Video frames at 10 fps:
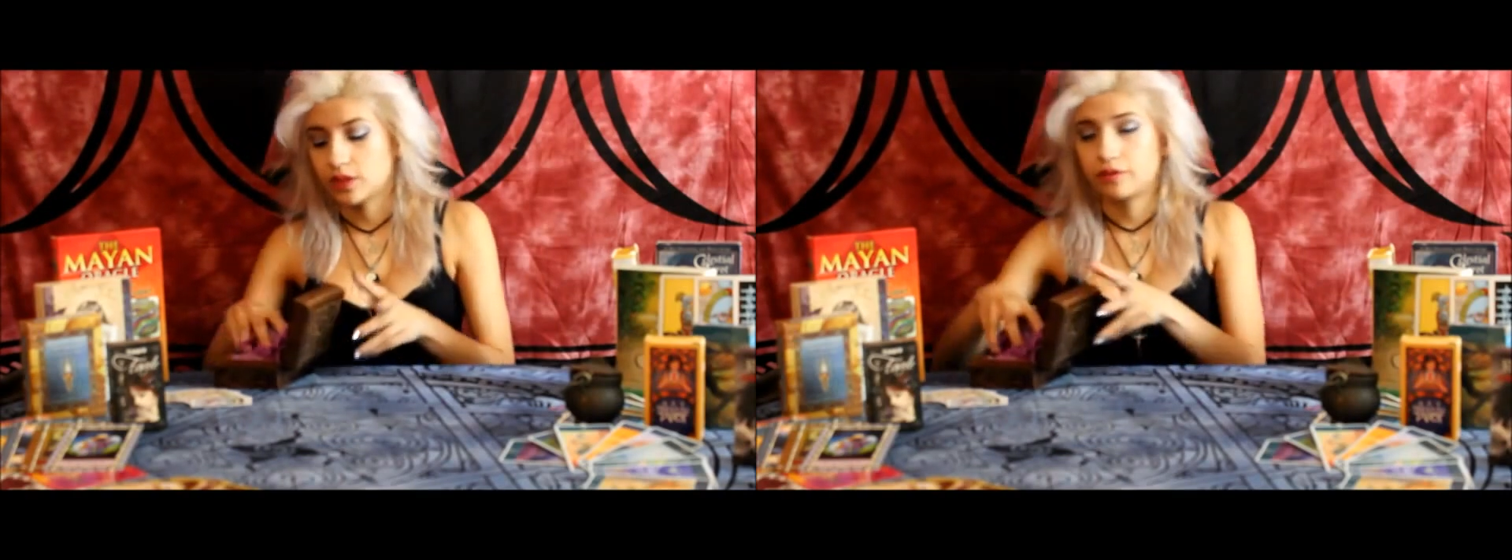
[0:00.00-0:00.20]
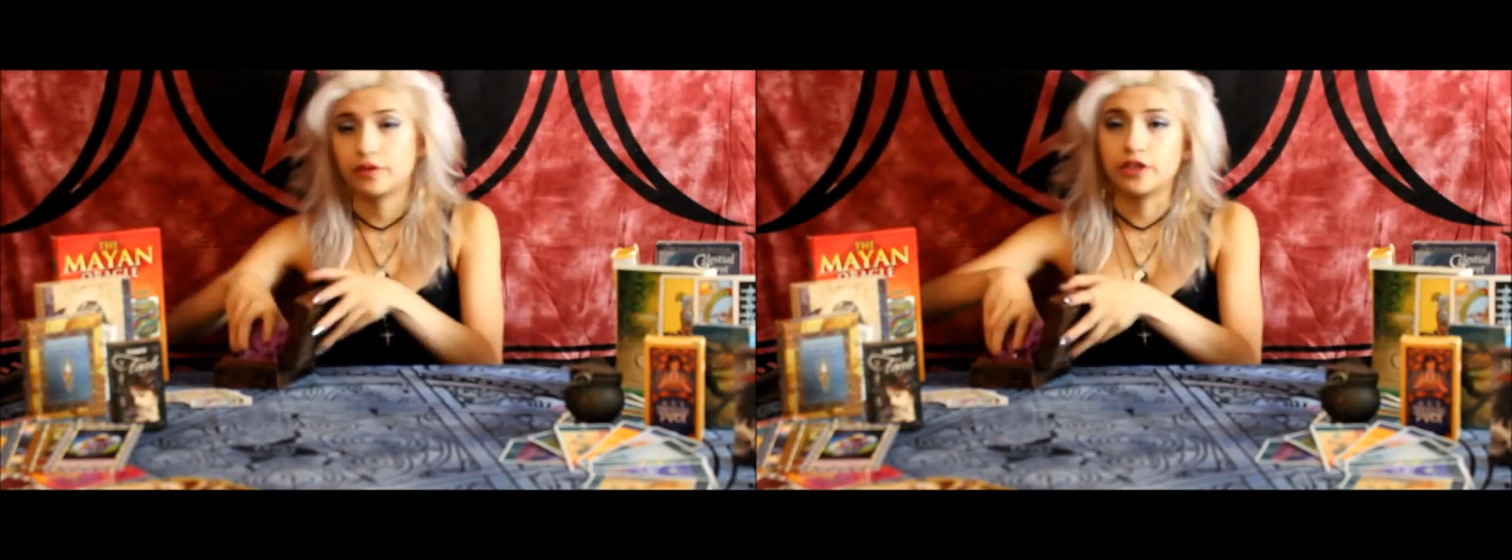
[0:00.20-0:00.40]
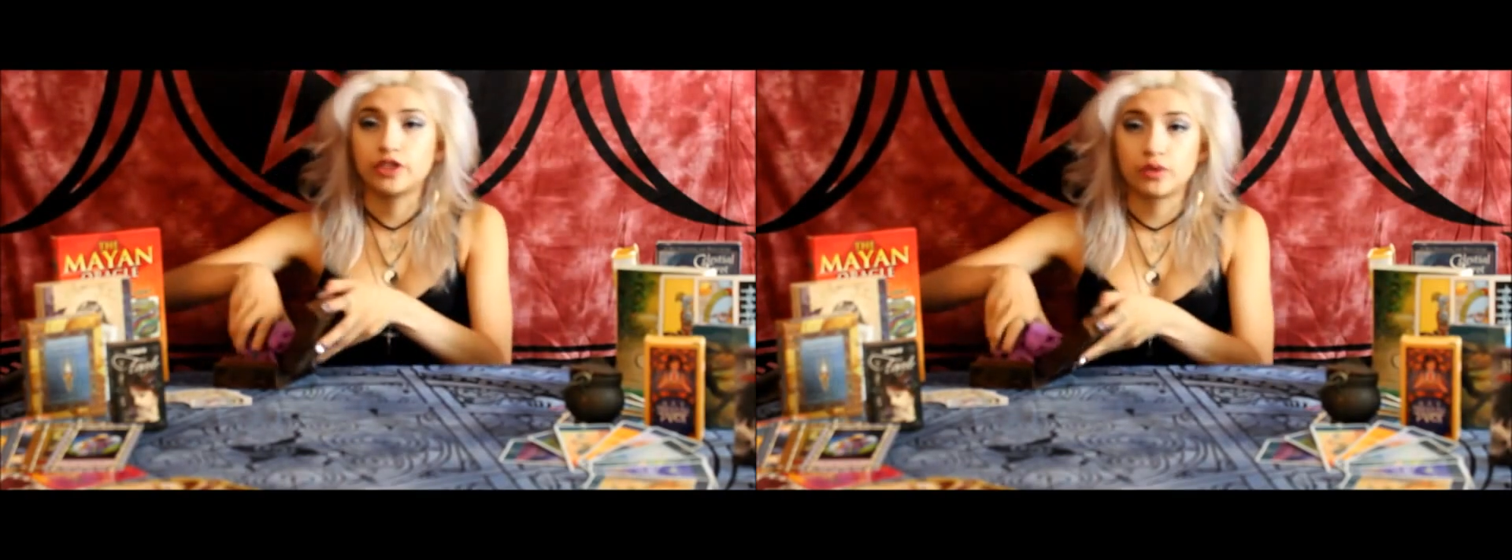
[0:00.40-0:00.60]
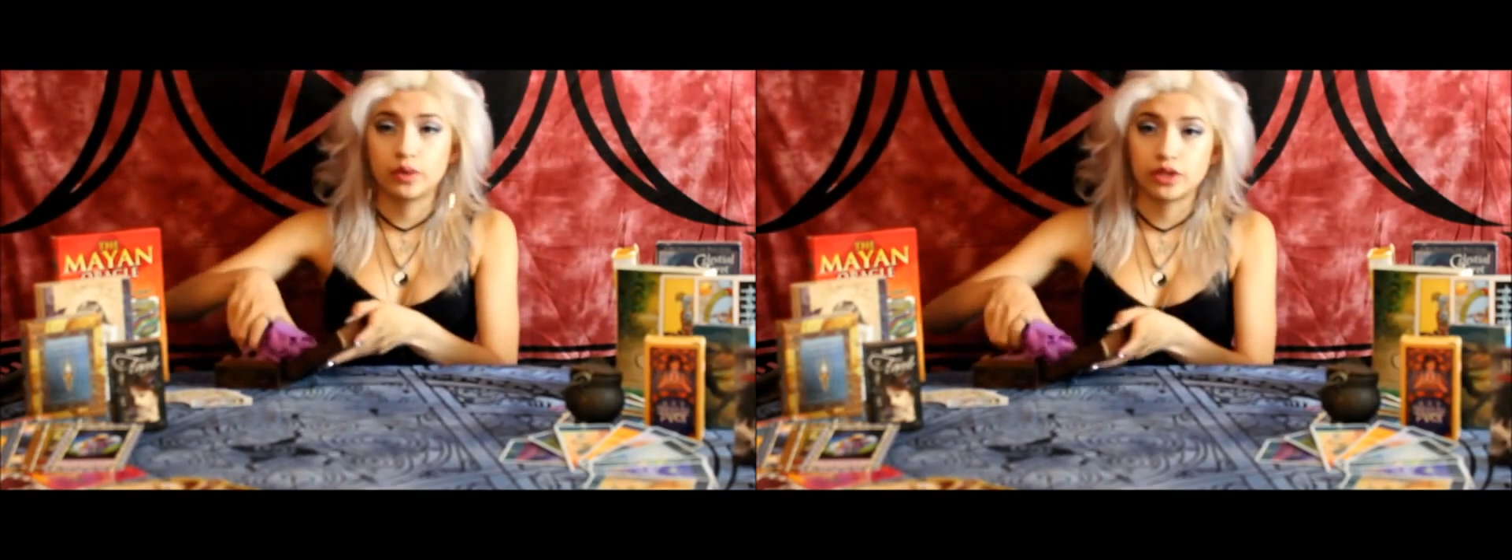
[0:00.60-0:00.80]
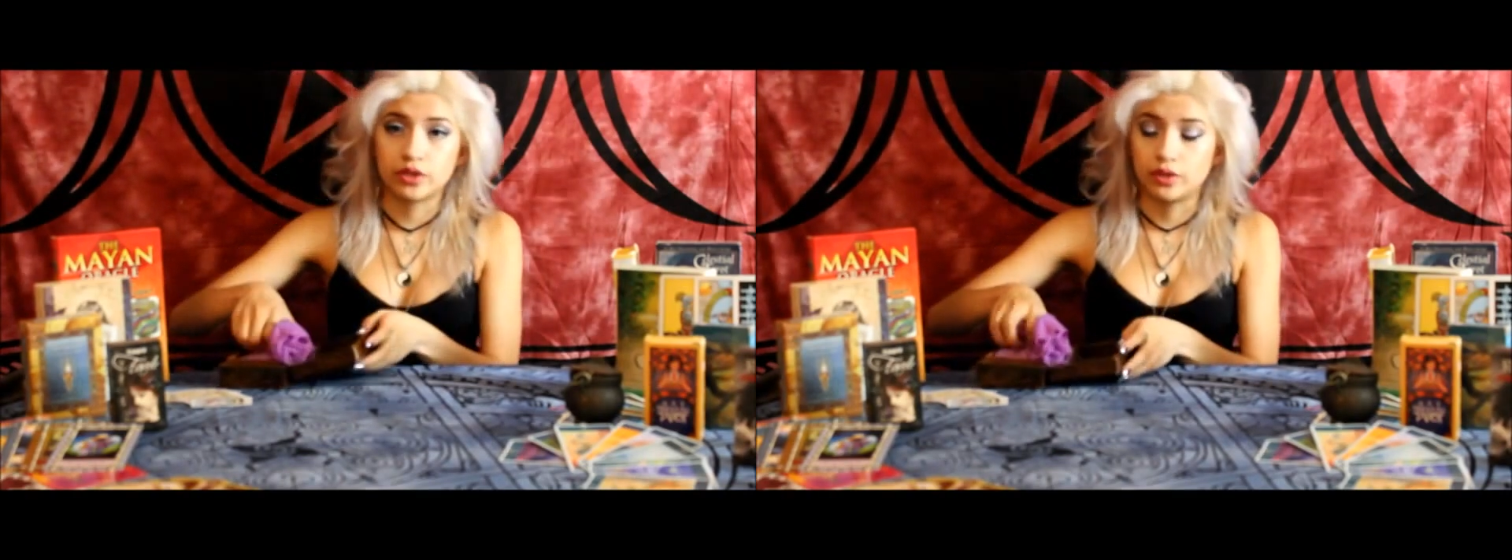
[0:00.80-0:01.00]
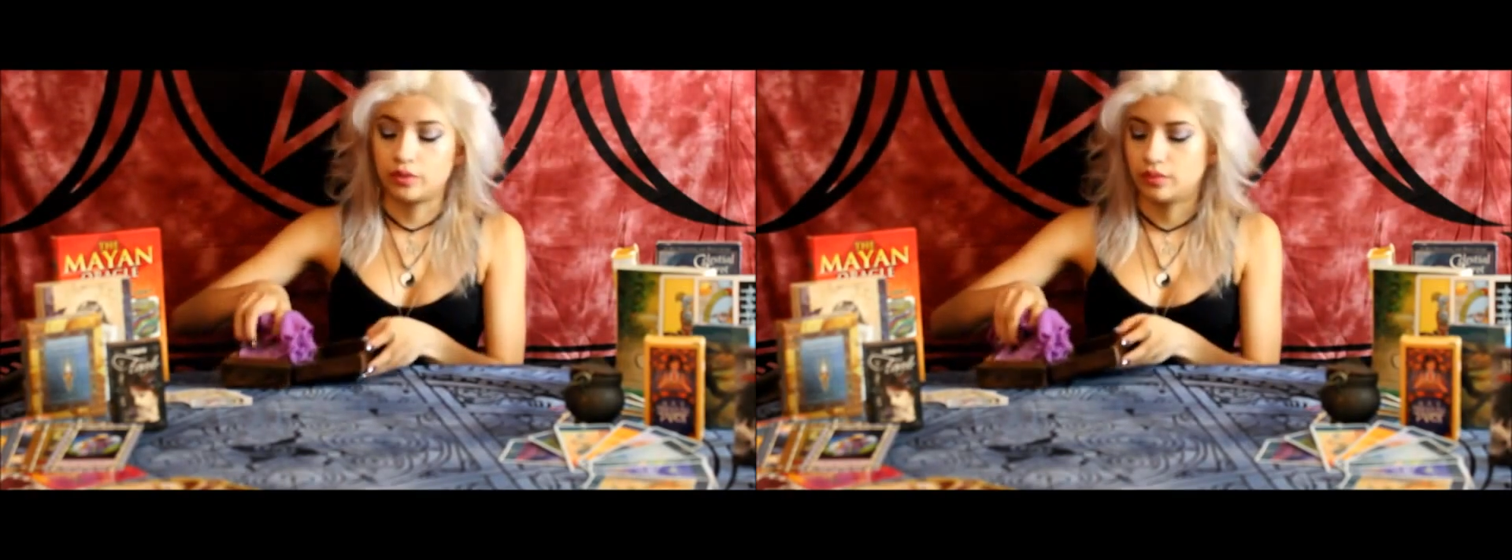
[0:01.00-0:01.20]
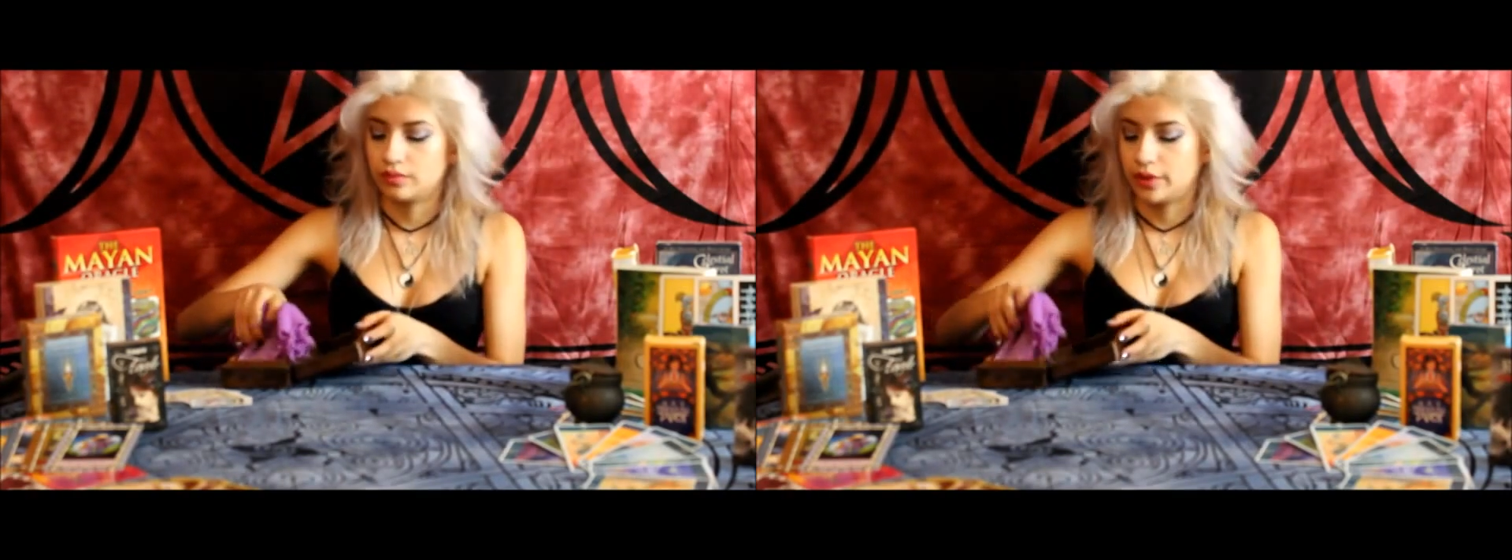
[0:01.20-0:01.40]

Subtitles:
first you want to,